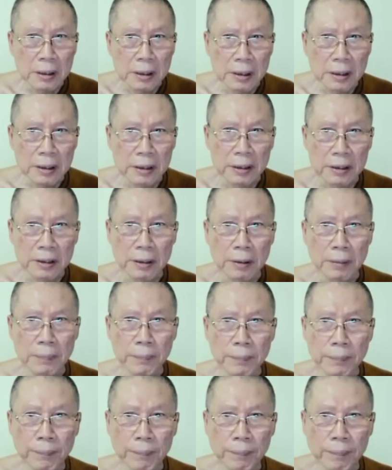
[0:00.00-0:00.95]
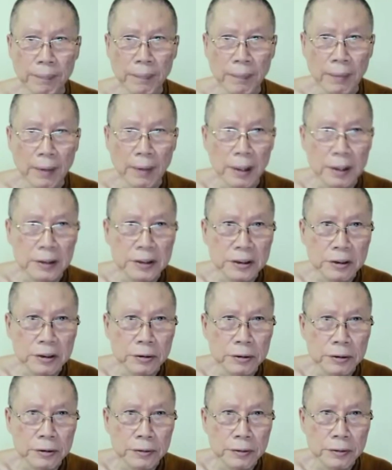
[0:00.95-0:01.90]
the
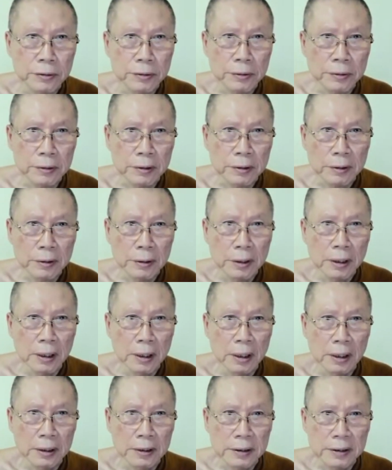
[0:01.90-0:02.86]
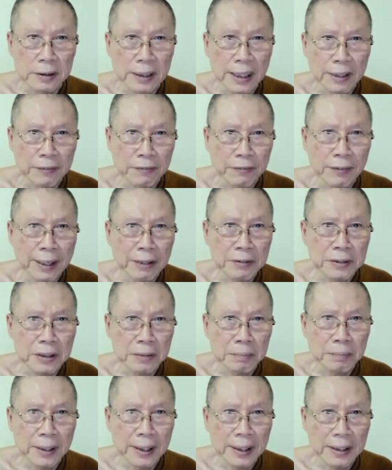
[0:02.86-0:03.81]
school that
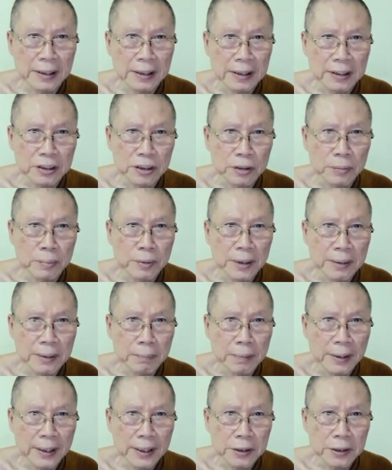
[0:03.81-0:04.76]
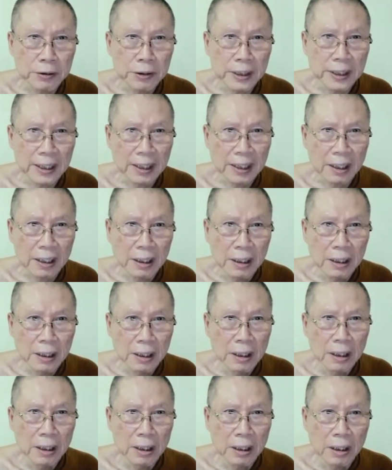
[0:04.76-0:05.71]
founded by the Supreme Patriarch
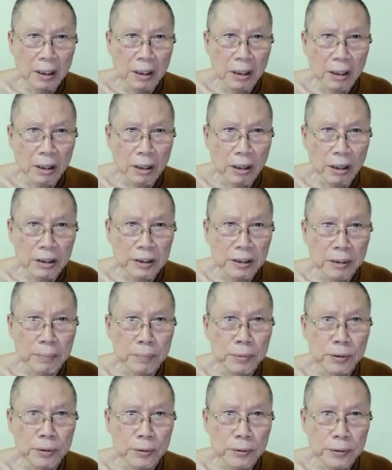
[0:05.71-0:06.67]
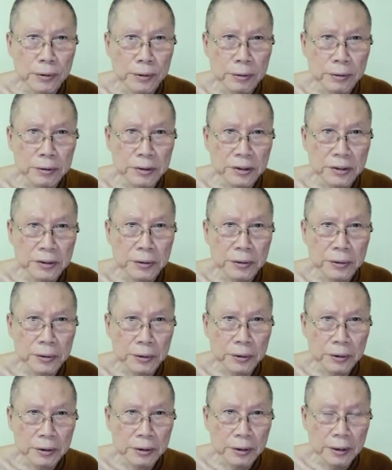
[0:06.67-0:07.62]
called the Puru
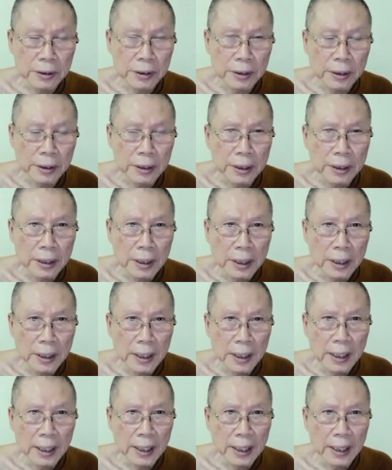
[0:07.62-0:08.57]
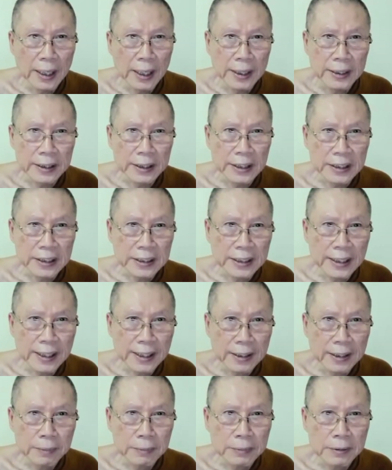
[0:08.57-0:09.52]
School. And it
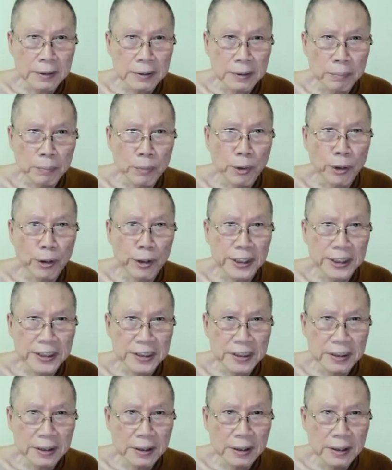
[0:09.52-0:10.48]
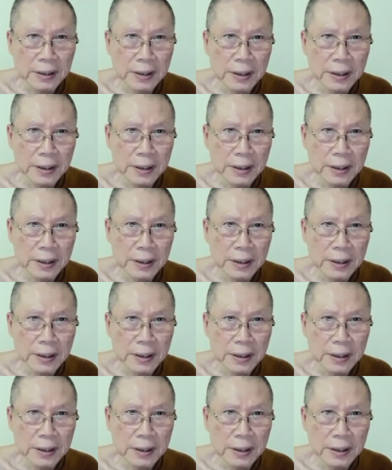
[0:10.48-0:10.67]
takes boys